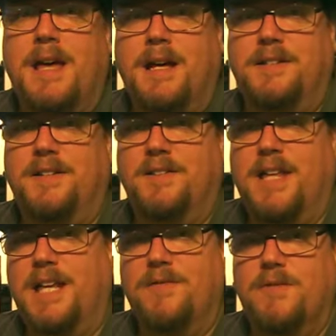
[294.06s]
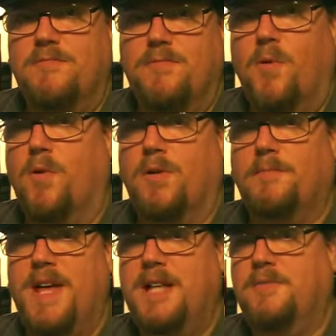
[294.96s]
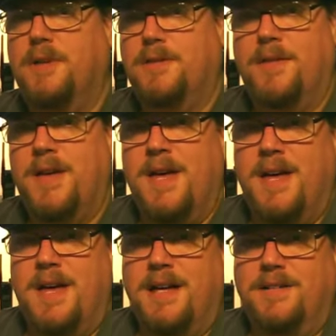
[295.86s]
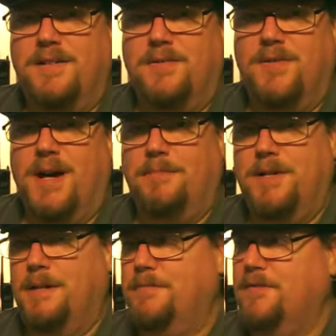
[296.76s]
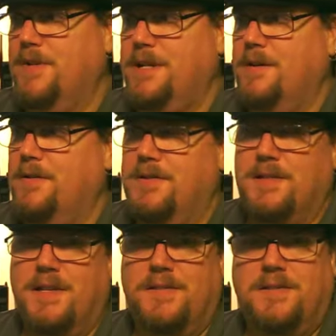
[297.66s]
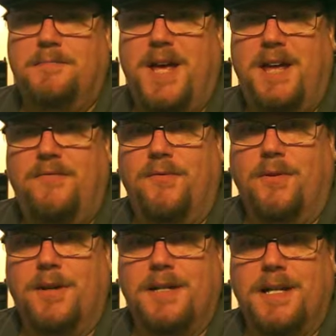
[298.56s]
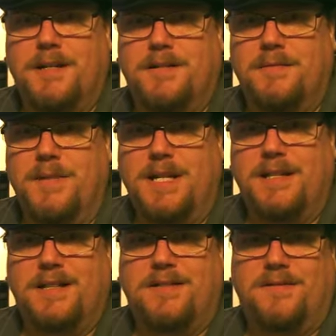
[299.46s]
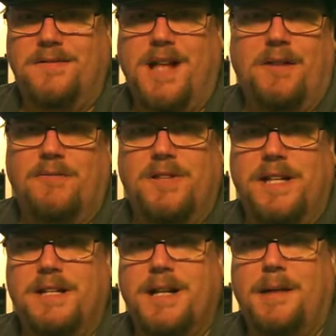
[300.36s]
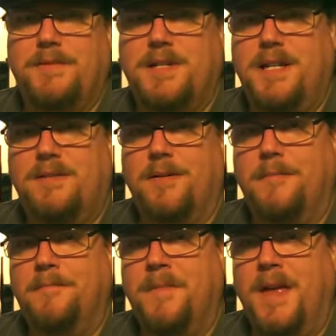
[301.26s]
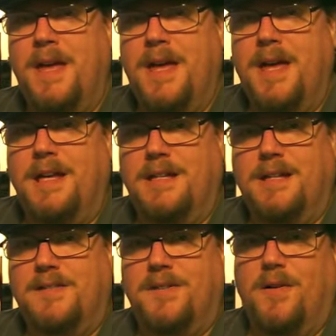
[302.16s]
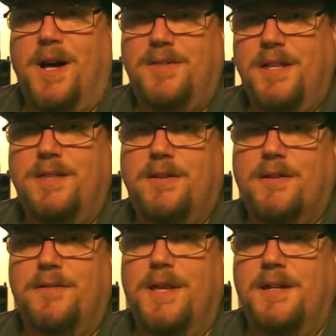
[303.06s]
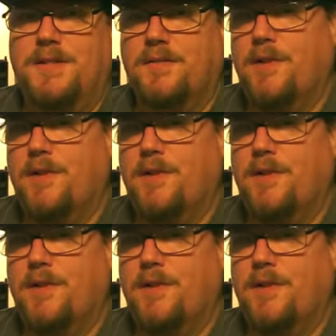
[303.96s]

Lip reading: until they give you more bandwidth to put up your videos unless you pay for it. And to me, that's not really a good option either. So I think there are things to